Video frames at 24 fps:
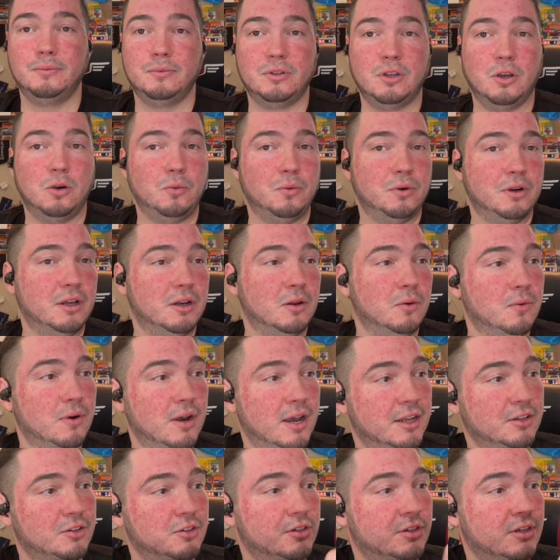So we're gonna
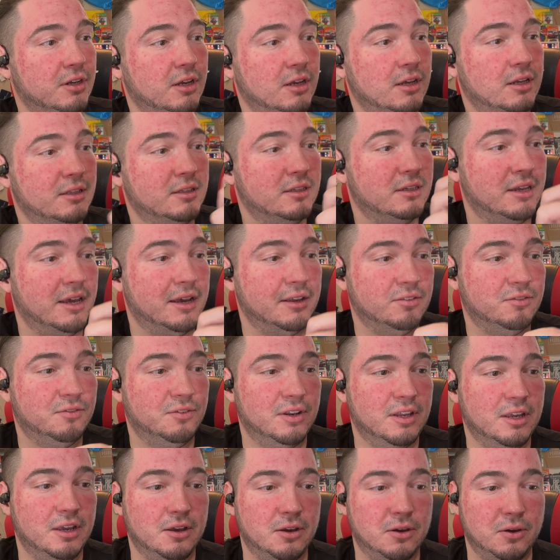watch today's
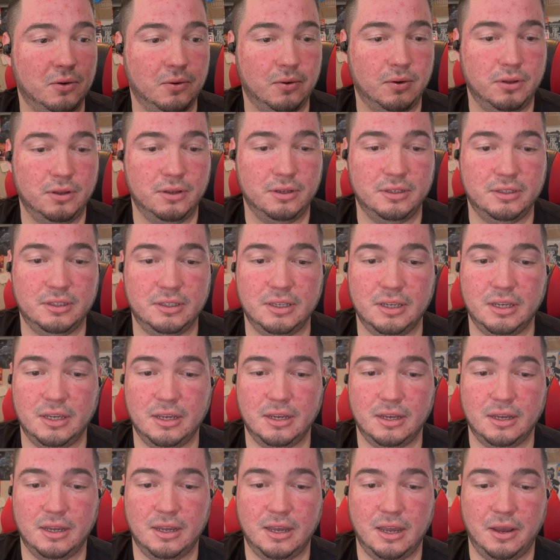video, see
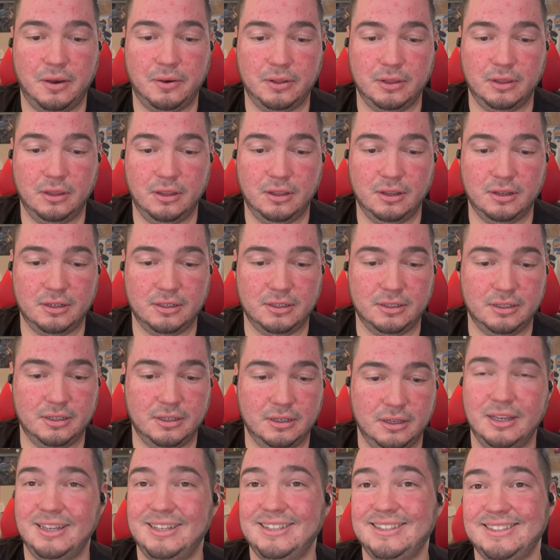how it looks
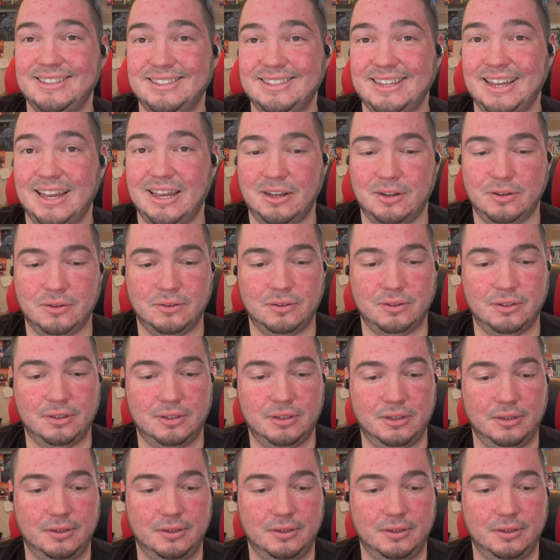and sounds.